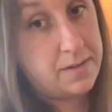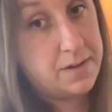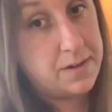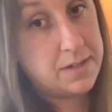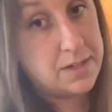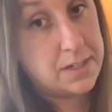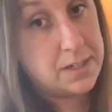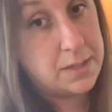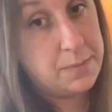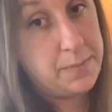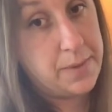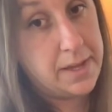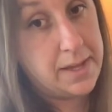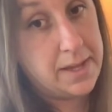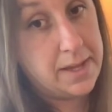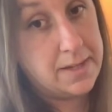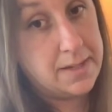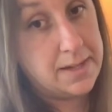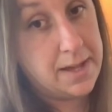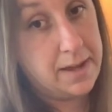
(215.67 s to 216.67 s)
there's a
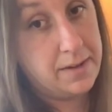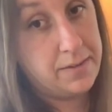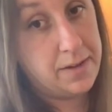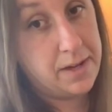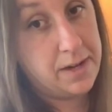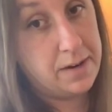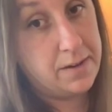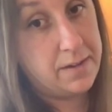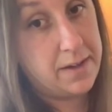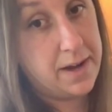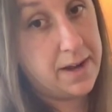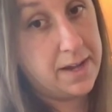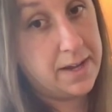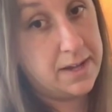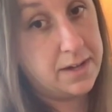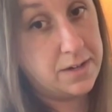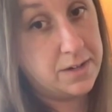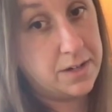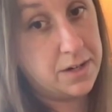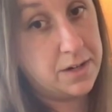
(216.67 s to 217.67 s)
spigot down here that I
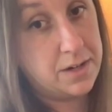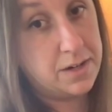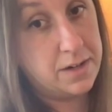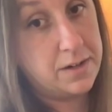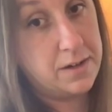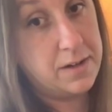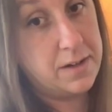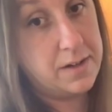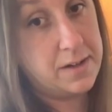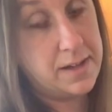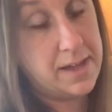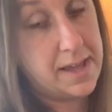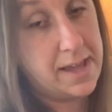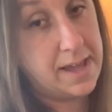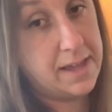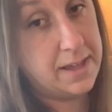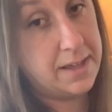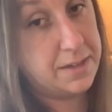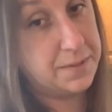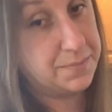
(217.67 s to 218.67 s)
can turn
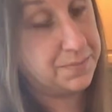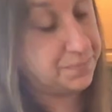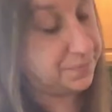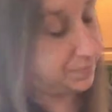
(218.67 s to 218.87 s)
and